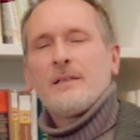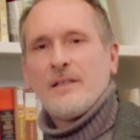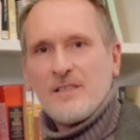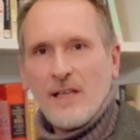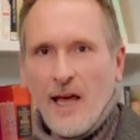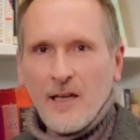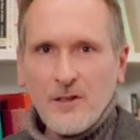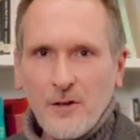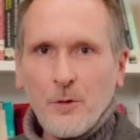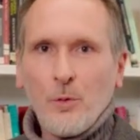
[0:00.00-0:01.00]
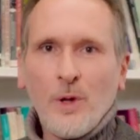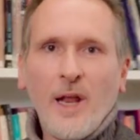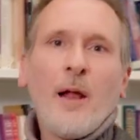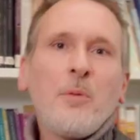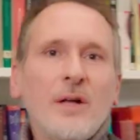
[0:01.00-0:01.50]
This elective will
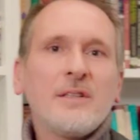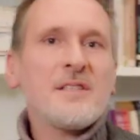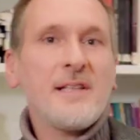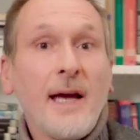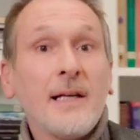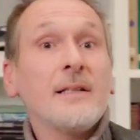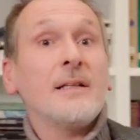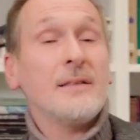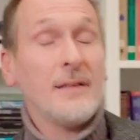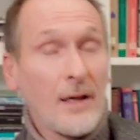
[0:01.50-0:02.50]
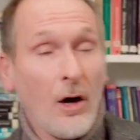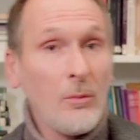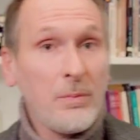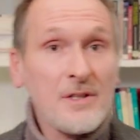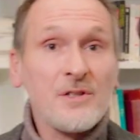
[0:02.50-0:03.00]
help you understand the
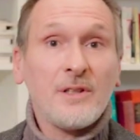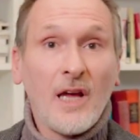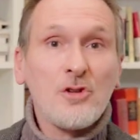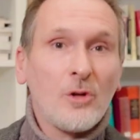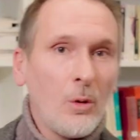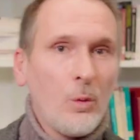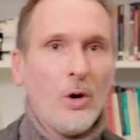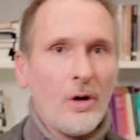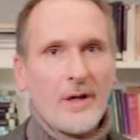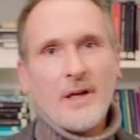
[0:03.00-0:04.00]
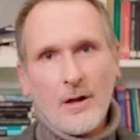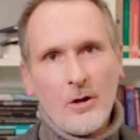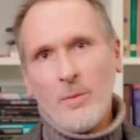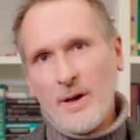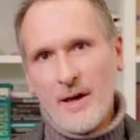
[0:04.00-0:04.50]
complex nature of war in a
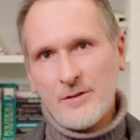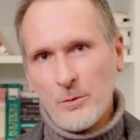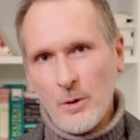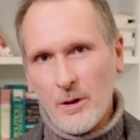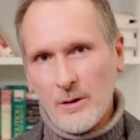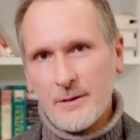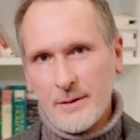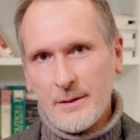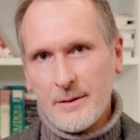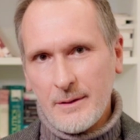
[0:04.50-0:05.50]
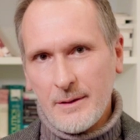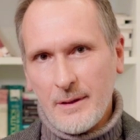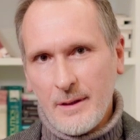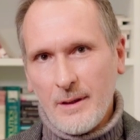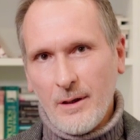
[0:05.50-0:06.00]
globalised world.
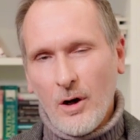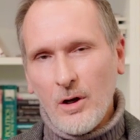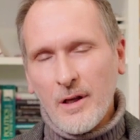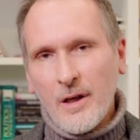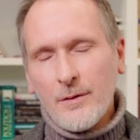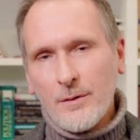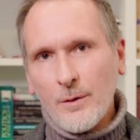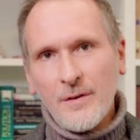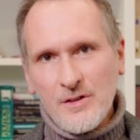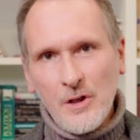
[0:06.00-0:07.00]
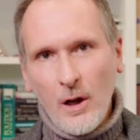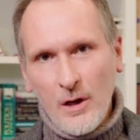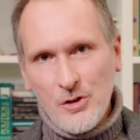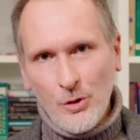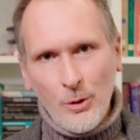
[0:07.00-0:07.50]
Only through this
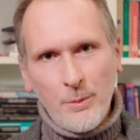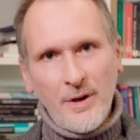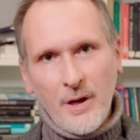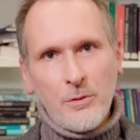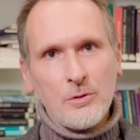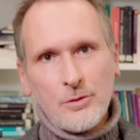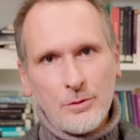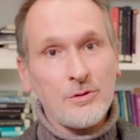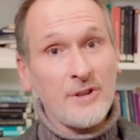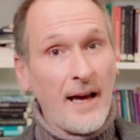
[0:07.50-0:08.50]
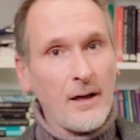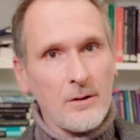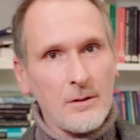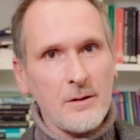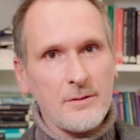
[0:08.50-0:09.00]
knowledge you will be able to
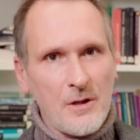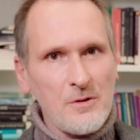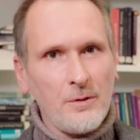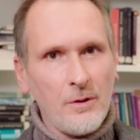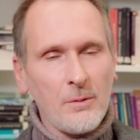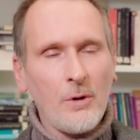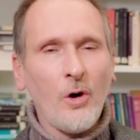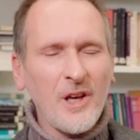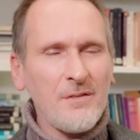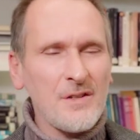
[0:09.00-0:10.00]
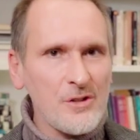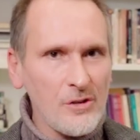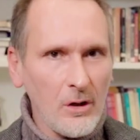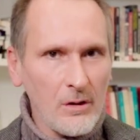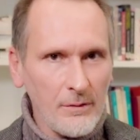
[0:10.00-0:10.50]
tackle, transform or even
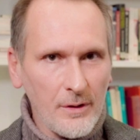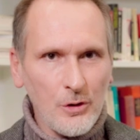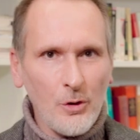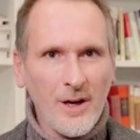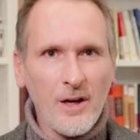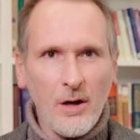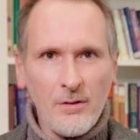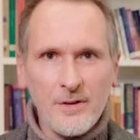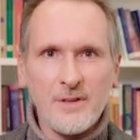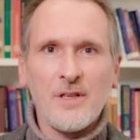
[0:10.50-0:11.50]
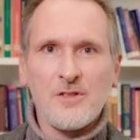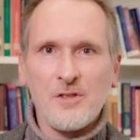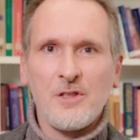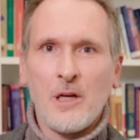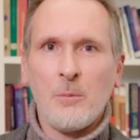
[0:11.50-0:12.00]
solve human conflict in a
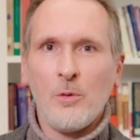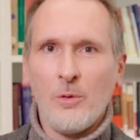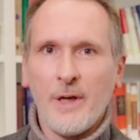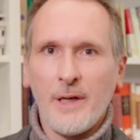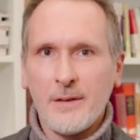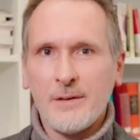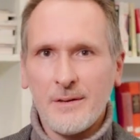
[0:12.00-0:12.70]
sustainable way.